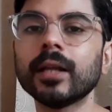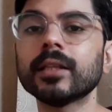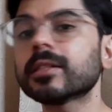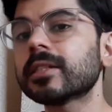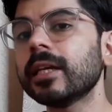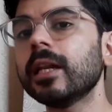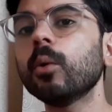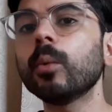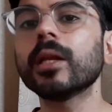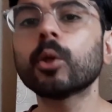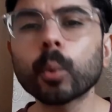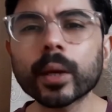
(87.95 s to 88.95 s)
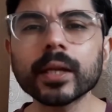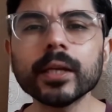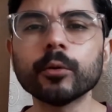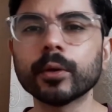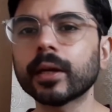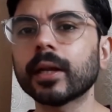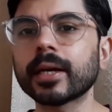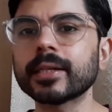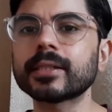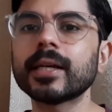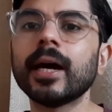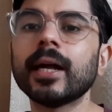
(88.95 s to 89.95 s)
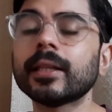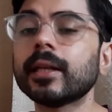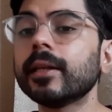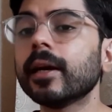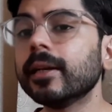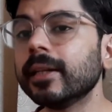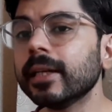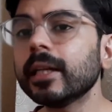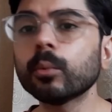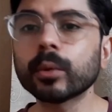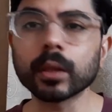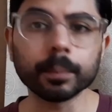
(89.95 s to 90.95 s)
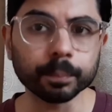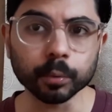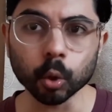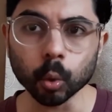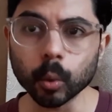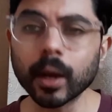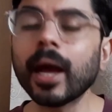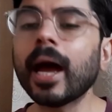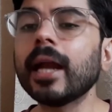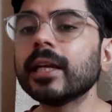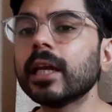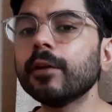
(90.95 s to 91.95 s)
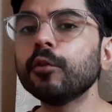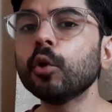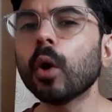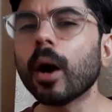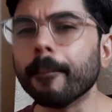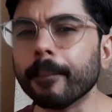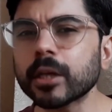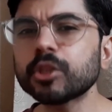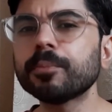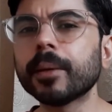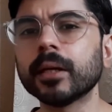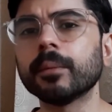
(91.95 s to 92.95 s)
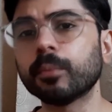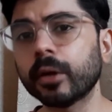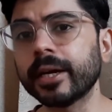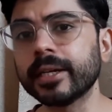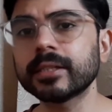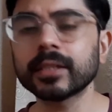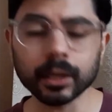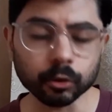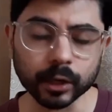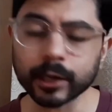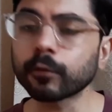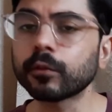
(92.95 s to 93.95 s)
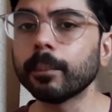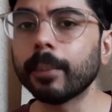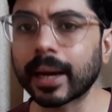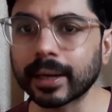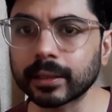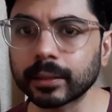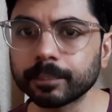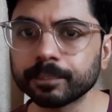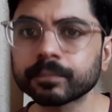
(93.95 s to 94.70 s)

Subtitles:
the seller will quickly realize that they are dealing with a pro and give you a much better price right off the bat.